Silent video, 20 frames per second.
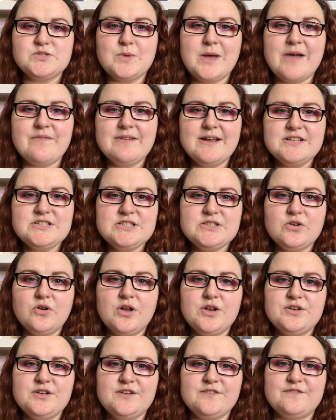so I haven't actually
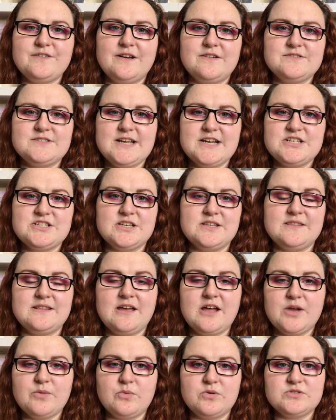got a new foundation
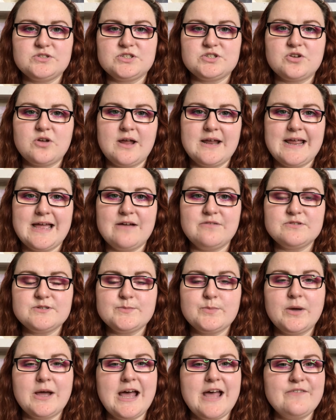that I want to try
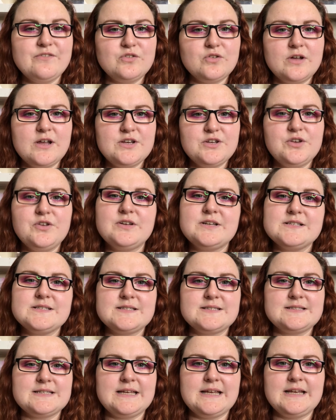out, but I have got a new
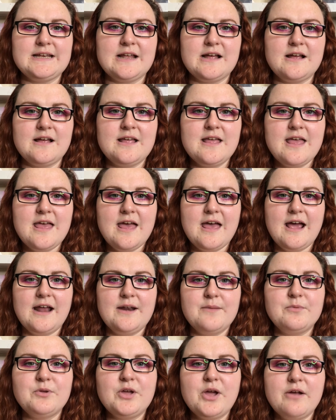concealer,
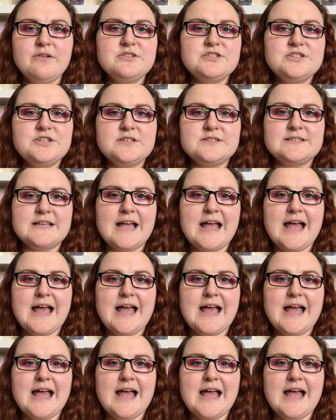and I'm going to use it